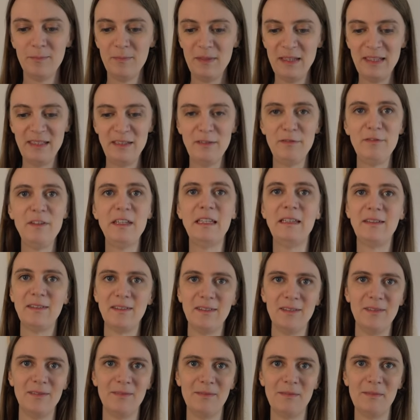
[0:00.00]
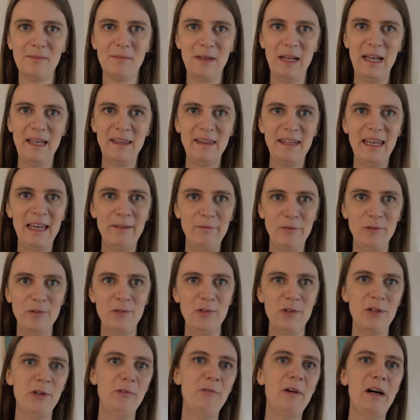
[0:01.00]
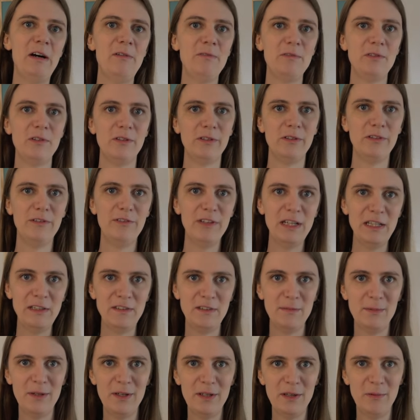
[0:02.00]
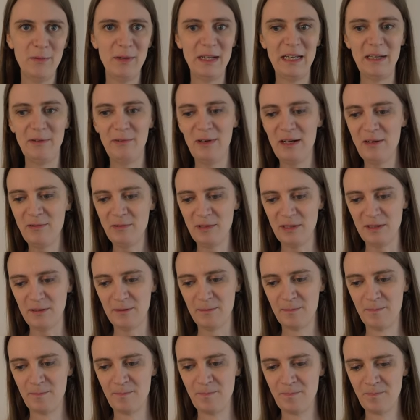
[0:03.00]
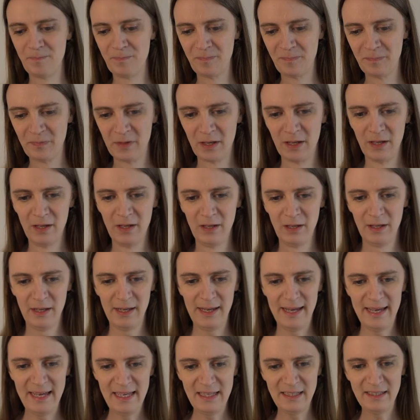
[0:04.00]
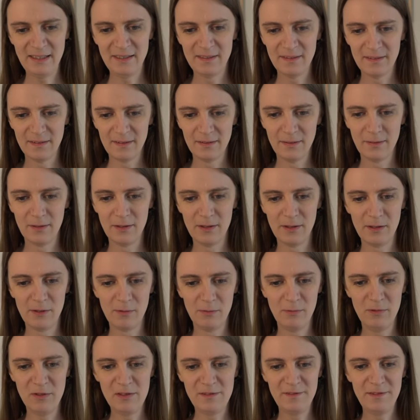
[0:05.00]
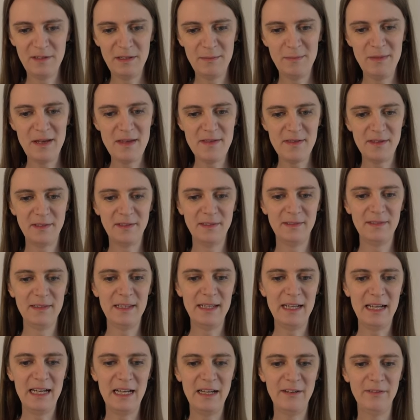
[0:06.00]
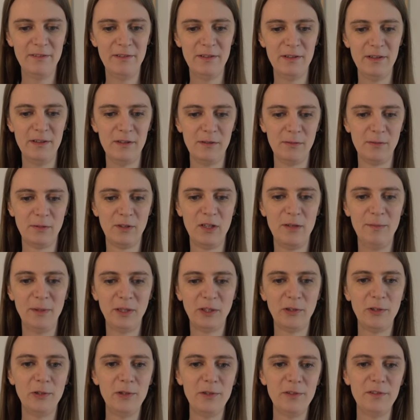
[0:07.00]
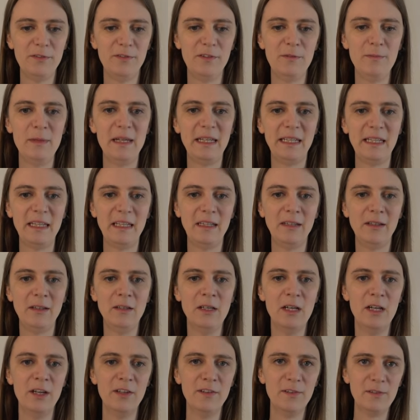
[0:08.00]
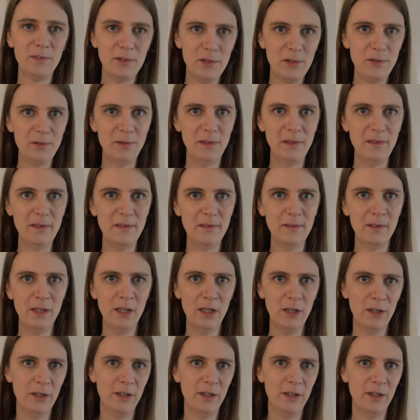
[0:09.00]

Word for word: in defeat, and they have to turn around or find some other way around it. And one of the methods that I've come across for making stories,